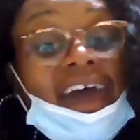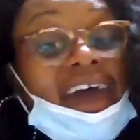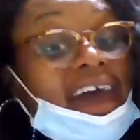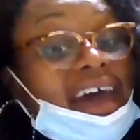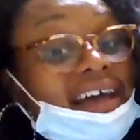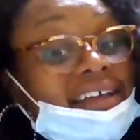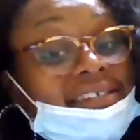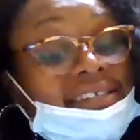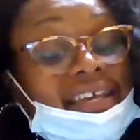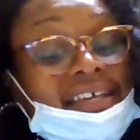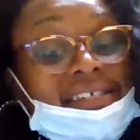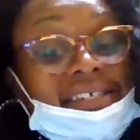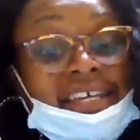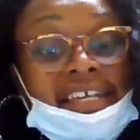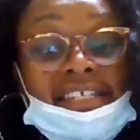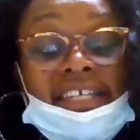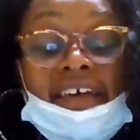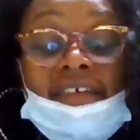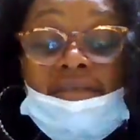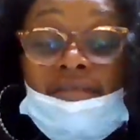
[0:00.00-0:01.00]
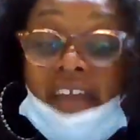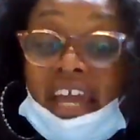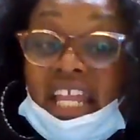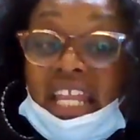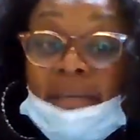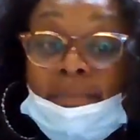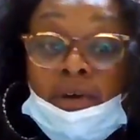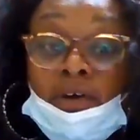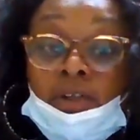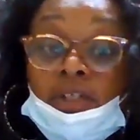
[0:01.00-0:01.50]
access is
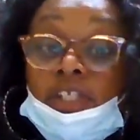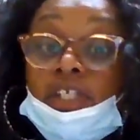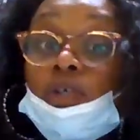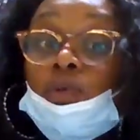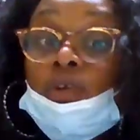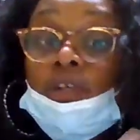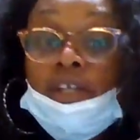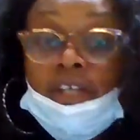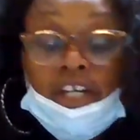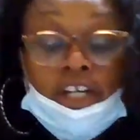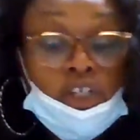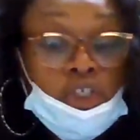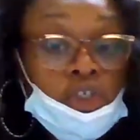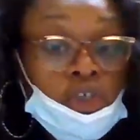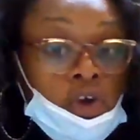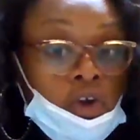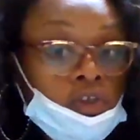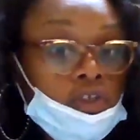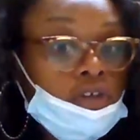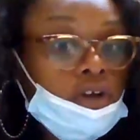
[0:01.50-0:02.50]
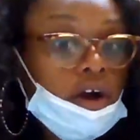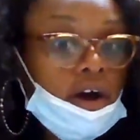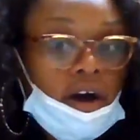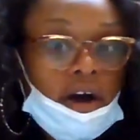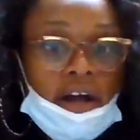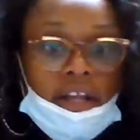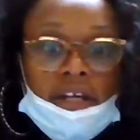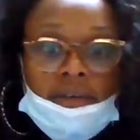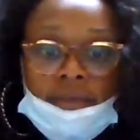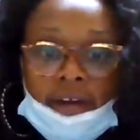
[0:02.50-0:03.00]
available to young children
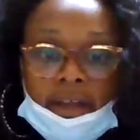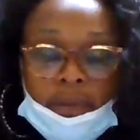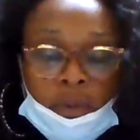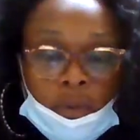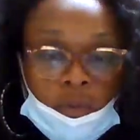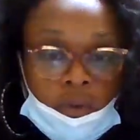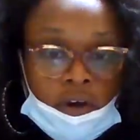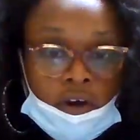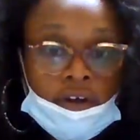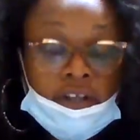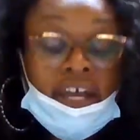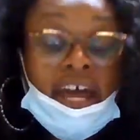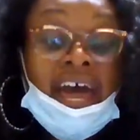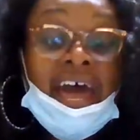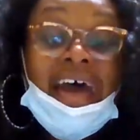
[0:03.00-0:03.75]
all around the world,